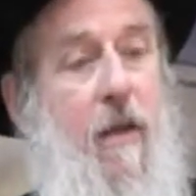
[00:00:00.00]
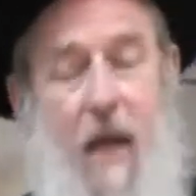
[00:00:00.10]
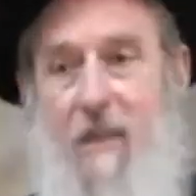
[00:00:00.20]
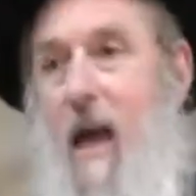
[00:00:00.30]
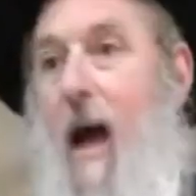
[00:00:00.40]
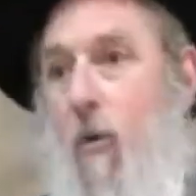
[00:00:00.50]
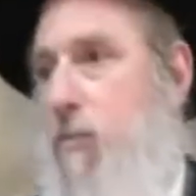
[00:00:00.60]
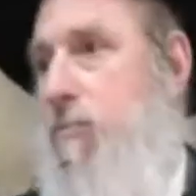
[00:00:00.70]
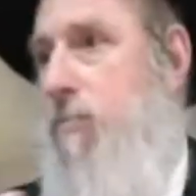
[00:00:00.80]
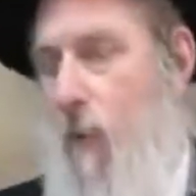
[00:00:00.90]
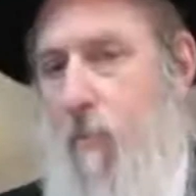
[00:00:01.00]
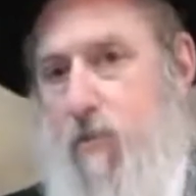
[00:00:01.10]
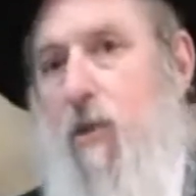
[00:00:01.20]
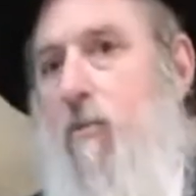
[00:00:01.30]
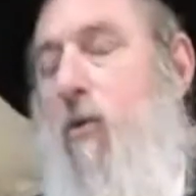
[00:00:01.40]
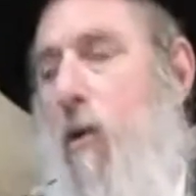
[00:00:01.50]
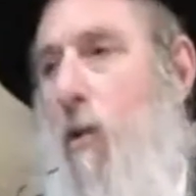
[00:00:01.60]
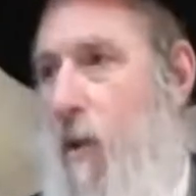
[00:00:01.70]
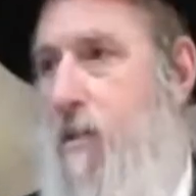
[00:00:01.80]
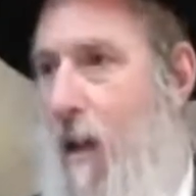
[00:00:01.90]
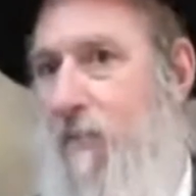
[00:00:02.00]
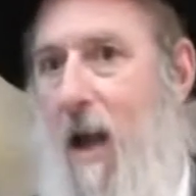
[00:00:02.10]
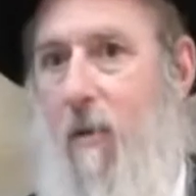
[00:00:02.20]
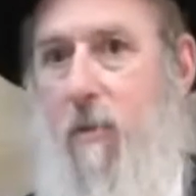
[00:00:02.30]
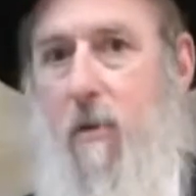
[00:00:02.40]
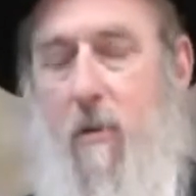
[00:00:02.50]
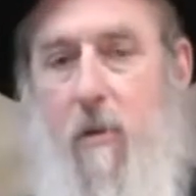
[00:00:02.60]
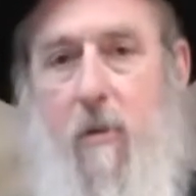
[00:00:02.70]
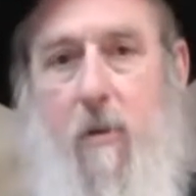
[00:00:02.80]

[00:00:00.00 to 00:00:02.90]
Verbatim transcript: And that's how children who are lost are found.